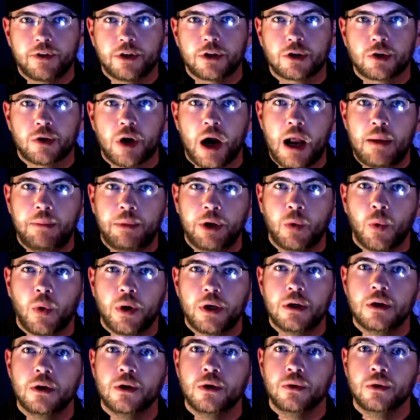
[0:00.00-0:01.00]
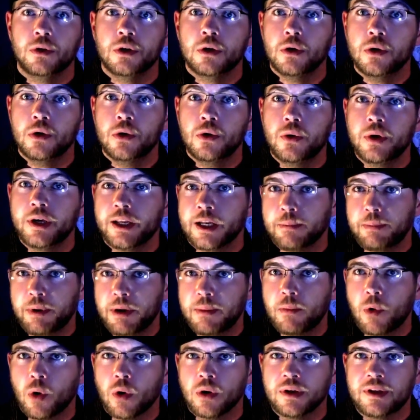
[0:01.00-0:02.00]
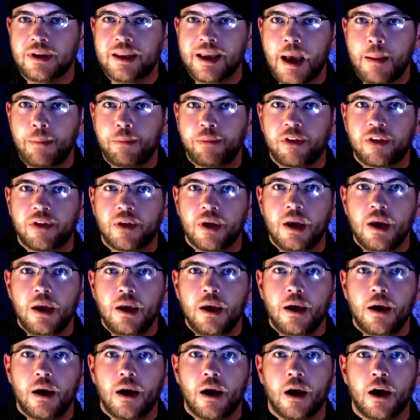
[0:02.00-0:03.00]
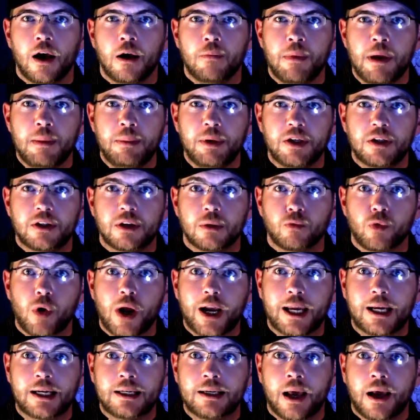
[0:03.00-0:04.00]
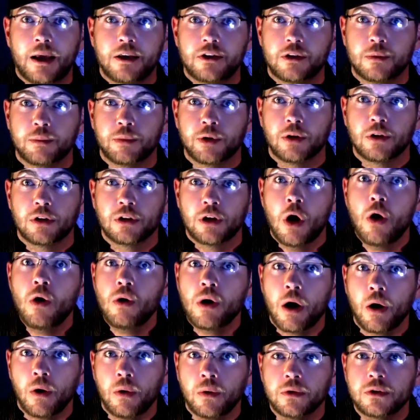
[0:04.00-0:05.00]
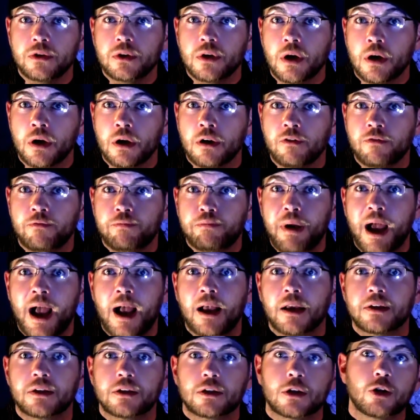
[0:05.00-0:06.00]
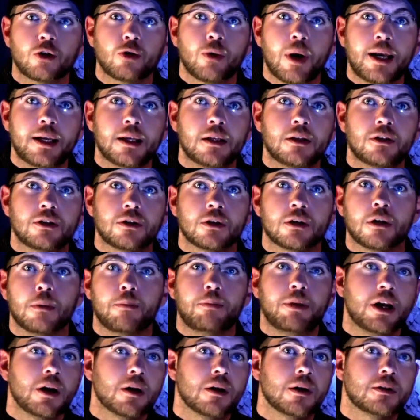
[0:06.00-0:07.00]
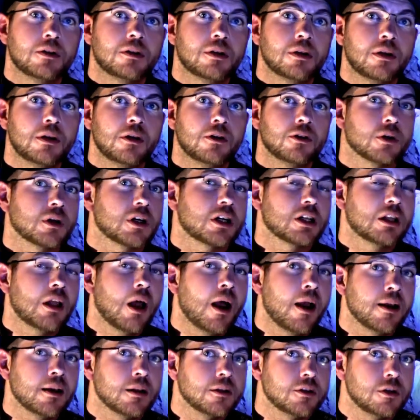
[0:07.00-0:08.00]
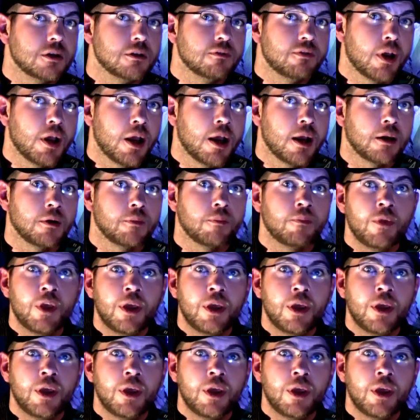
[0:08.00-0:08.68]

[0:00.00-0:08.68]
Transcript: describing what you do in a bit more depth, maybe some recognizable logos of past credits or appearances or clients you've had.